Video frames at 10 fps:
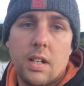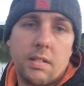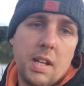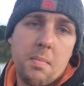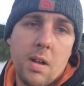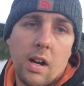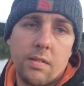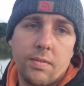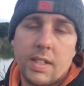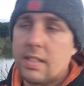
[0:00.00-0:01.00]
keep my eye
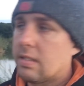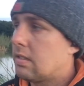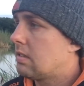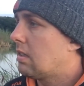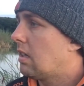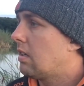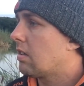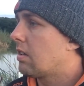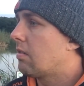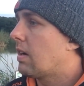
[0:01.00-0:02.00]
on things and
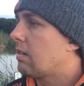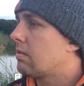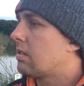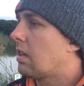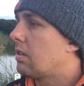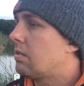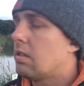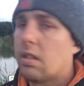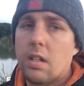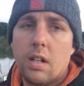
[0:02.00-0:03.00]
looking around. So
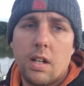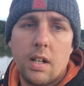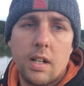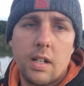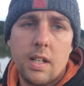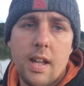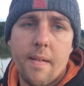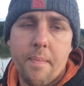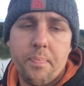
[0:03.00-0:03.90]
yeah,